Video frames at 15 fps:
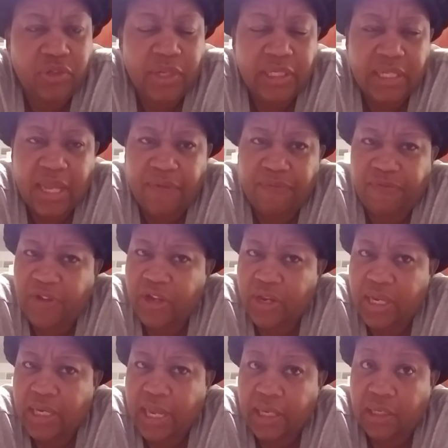So I said, I figured
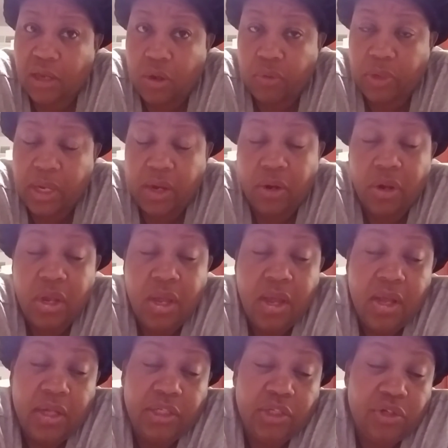he liked long hair.
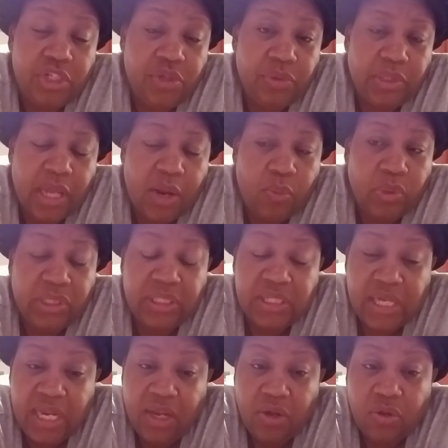So she was like, well,
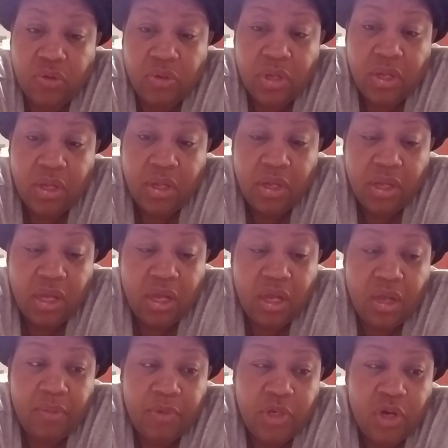still,
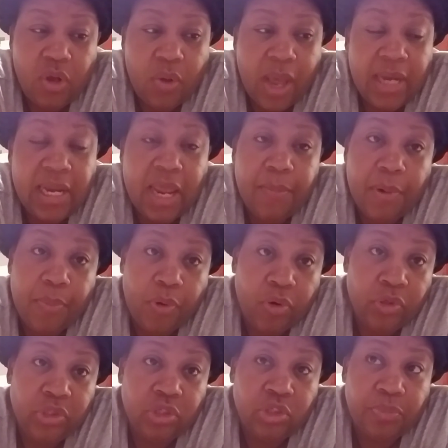I like my
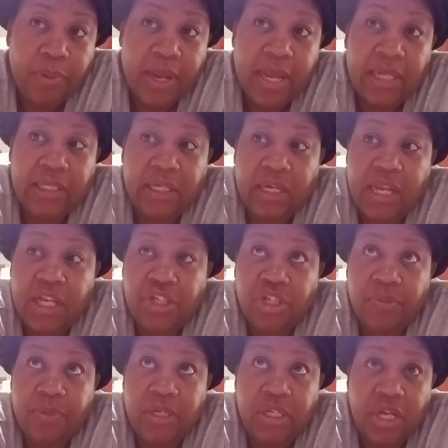personal space and he
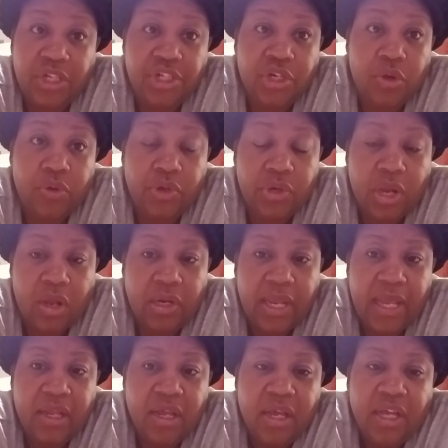shouldn't be touching on you and all
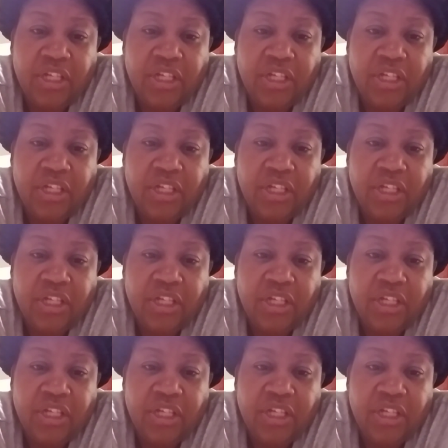that.